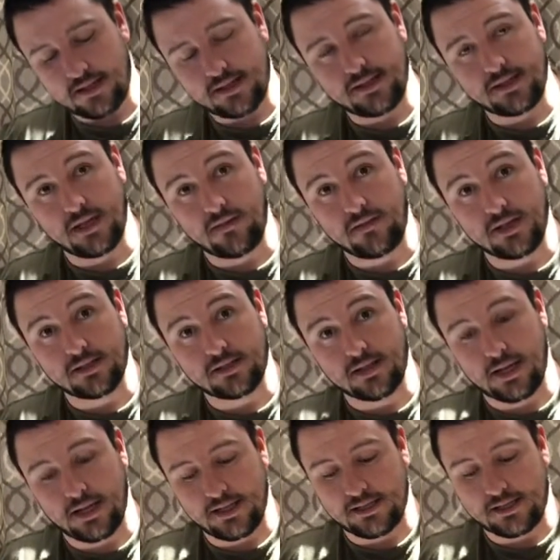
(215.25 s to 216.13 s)
Safety
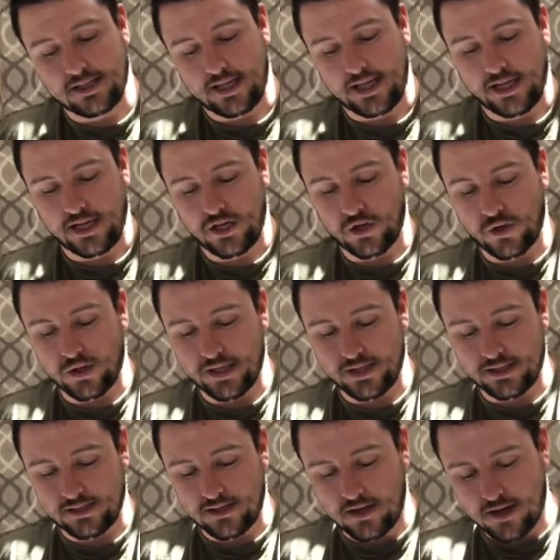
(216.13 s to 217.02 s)
slides 90
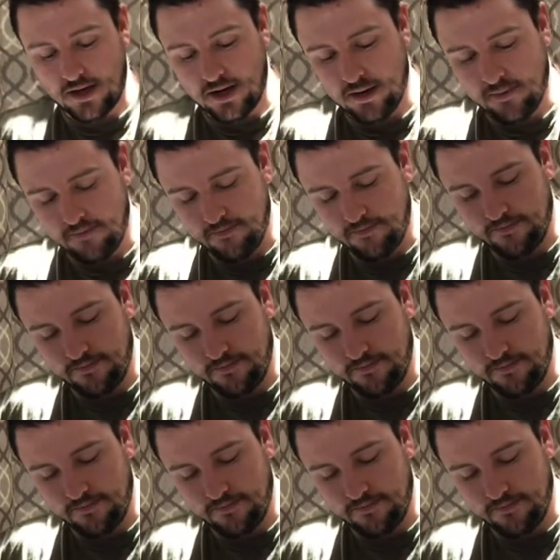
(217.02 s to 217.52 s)
degrees up,